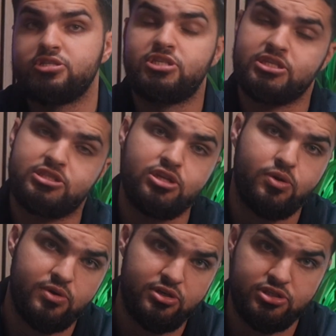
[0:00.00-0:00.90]
just to know
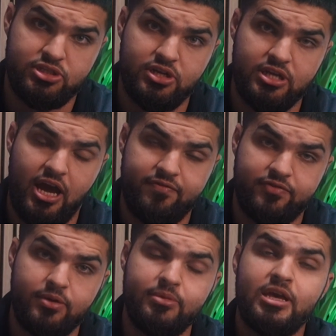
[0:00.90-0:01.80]
where you're starting off
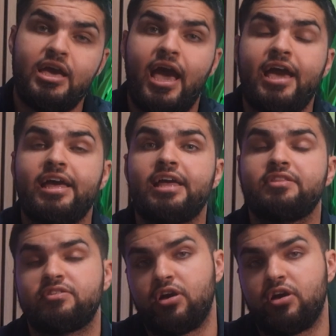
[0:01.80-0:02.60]
from, and